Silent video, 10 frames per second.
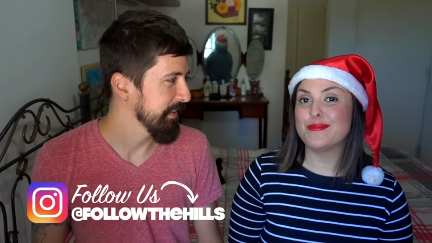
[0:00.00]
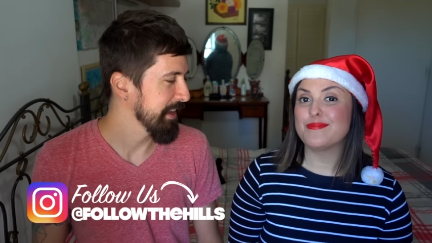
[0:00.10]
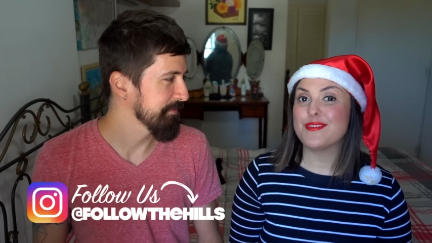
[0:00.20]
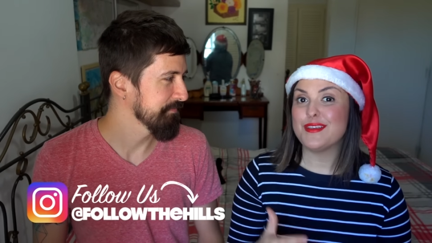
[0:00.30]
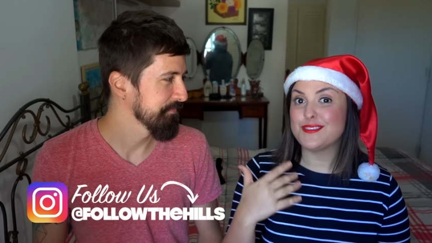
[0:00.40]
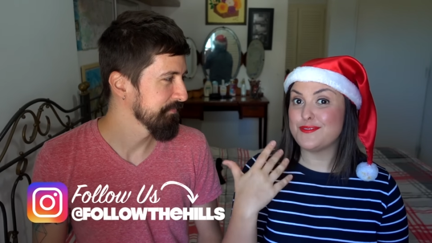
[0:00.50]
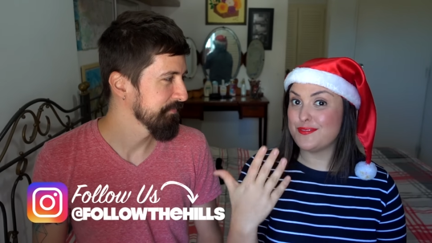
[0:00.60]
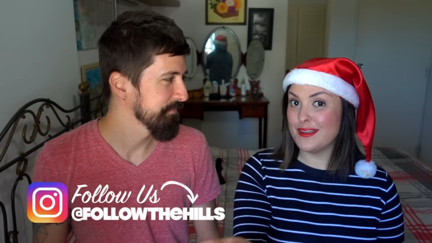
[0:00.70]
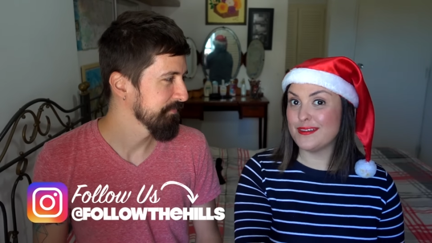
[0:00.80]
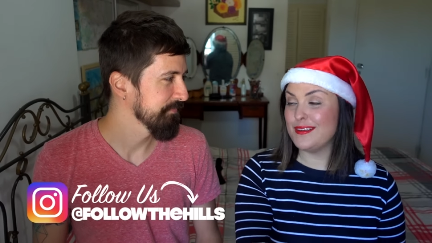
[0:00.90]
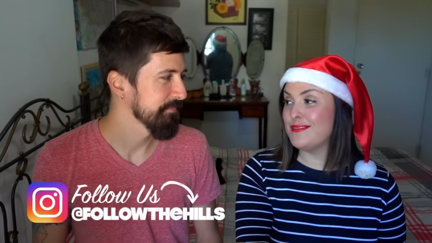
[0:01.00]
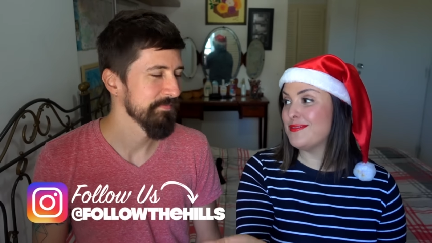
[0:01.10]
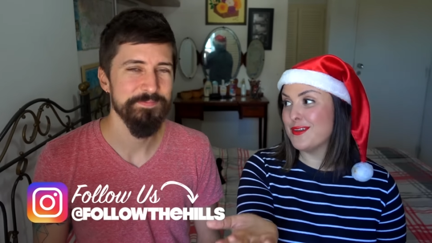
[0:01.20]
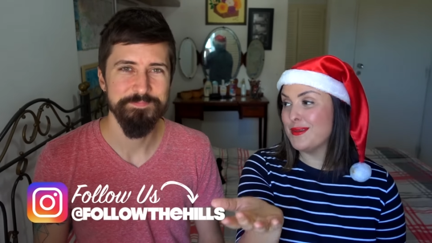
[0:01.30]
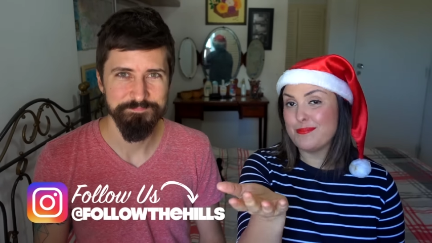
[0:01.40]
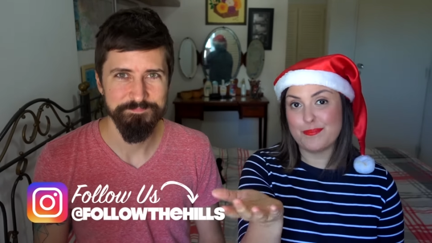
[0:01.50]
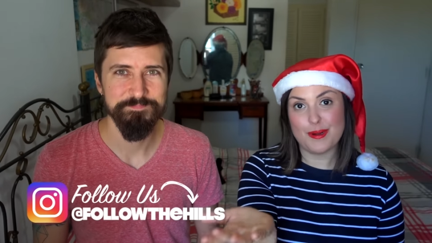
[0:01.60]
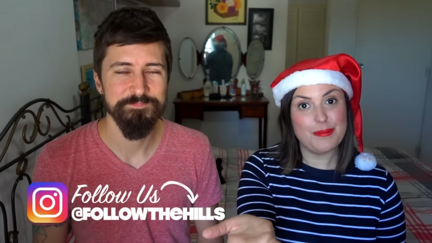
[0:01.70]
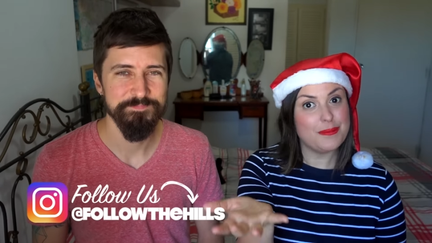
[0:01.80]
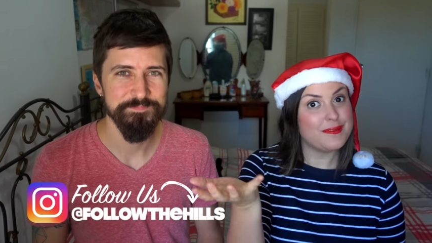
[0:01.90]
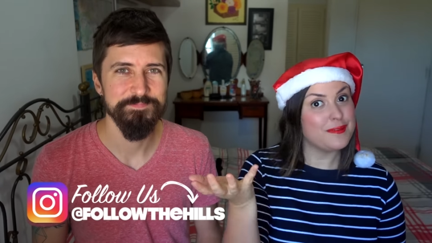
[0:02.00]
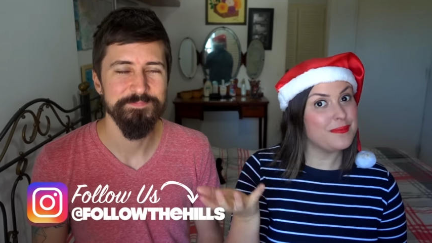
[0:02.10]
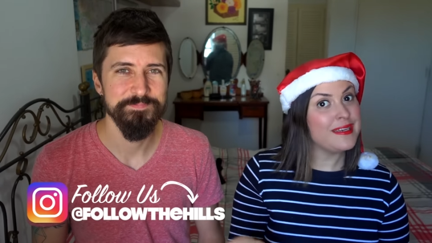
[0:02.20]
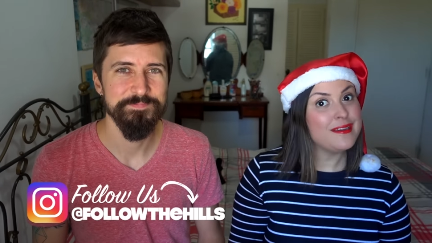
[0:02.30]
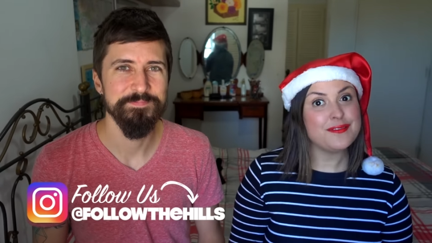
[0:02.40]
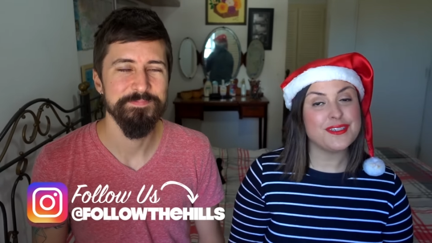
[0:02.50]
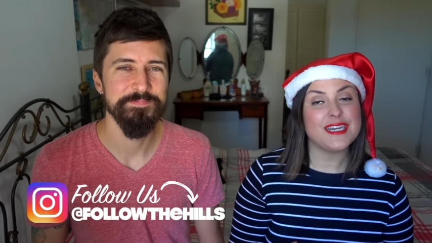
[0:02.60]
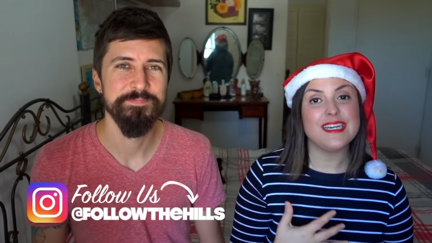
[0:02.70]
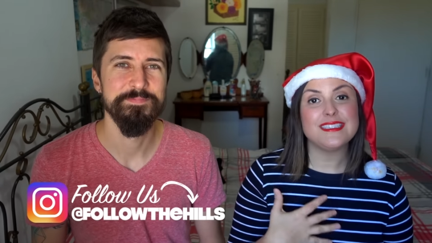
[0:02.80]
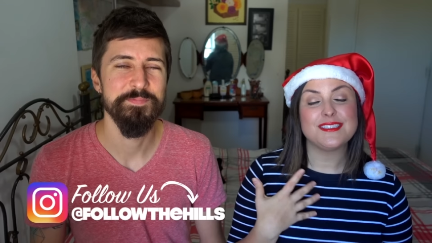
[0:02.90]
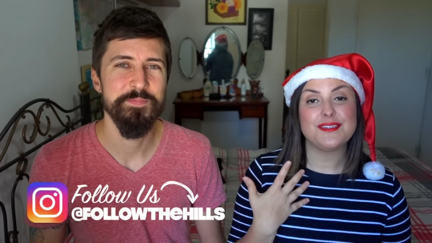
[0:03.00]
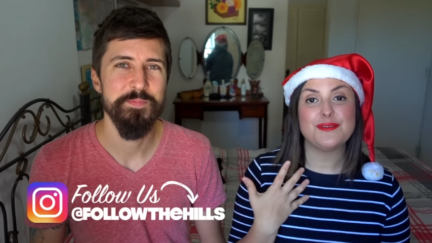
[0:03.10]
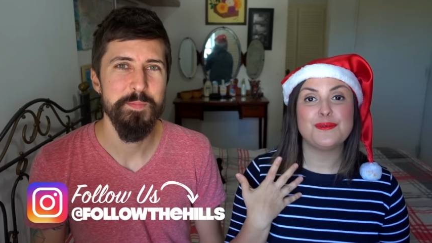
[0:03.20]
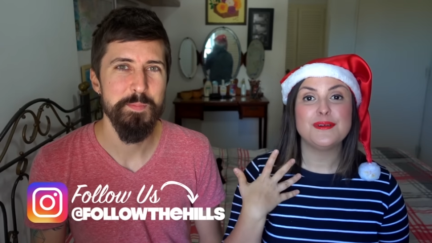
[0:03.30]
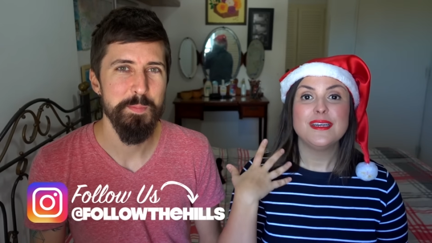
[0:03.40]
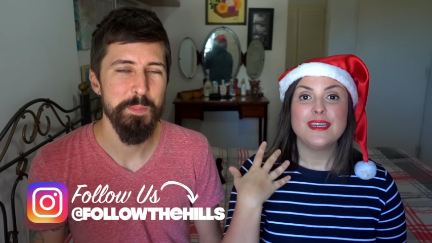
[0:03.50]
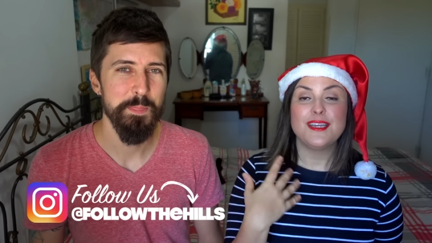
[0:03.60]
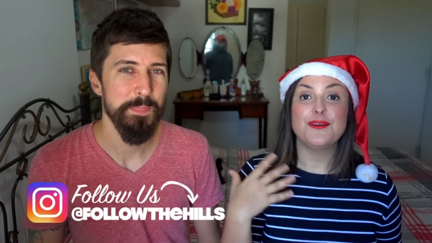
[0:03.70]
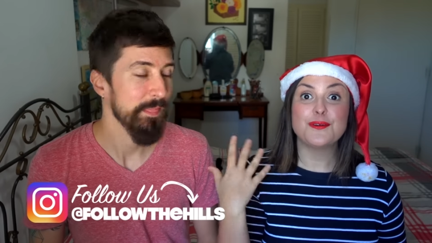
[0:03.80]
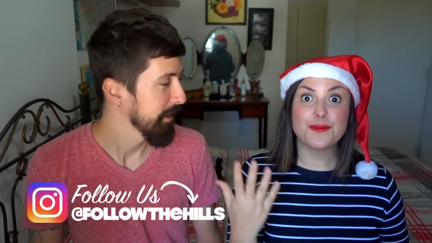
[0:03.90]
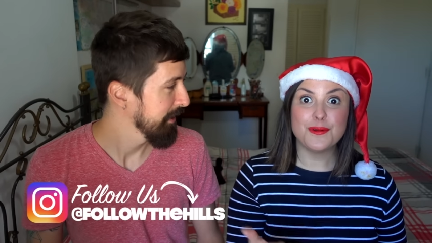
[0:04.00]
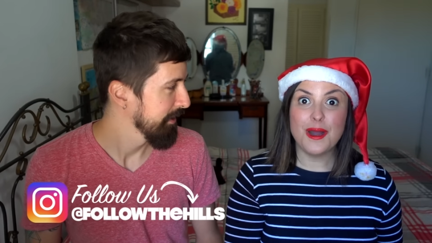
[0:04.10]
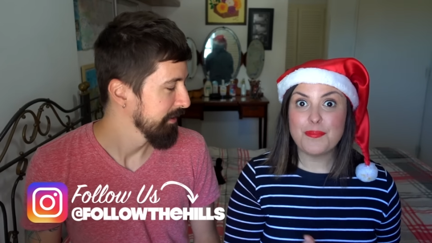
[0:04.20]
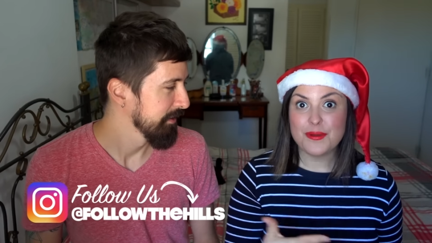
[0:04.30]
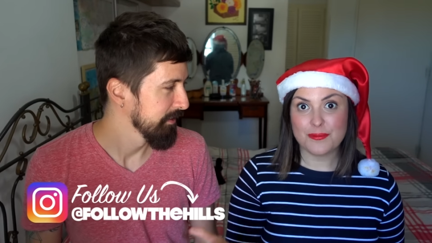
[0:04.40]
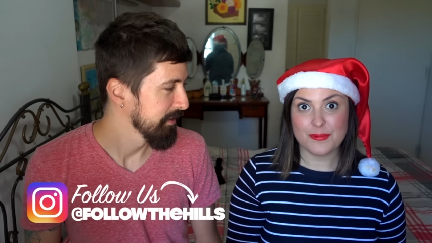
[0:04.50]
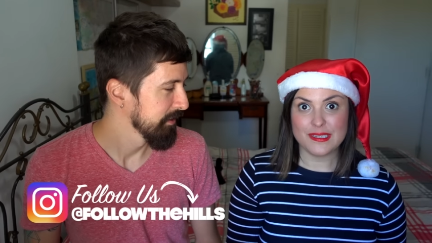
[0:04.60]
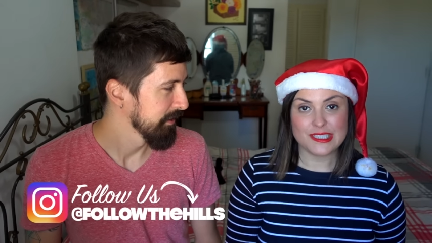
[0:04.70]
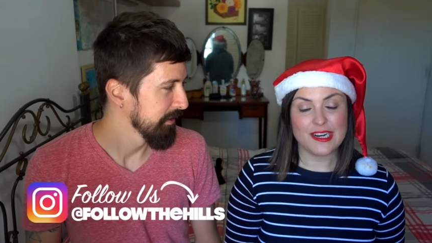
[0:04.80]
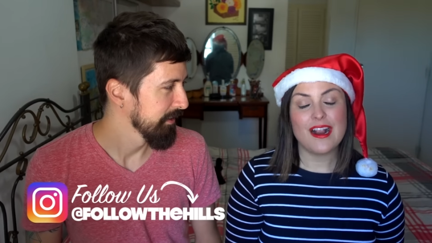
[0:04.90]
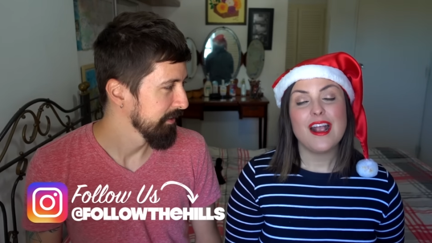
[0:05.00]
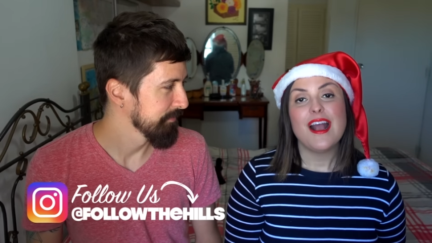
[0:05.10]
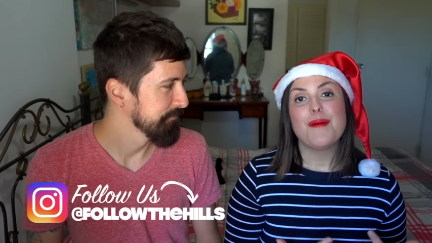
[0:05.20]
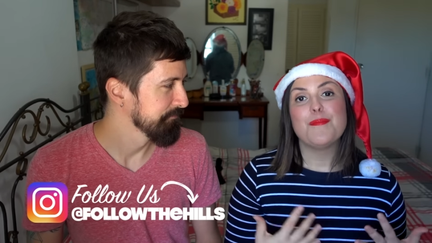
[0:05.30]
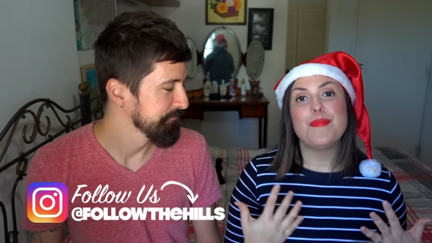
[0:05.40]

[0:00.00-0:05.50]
Speaker 1: yeah. it's funny for probably for many of you guys who, you know, grew up with winter, mm -hmm.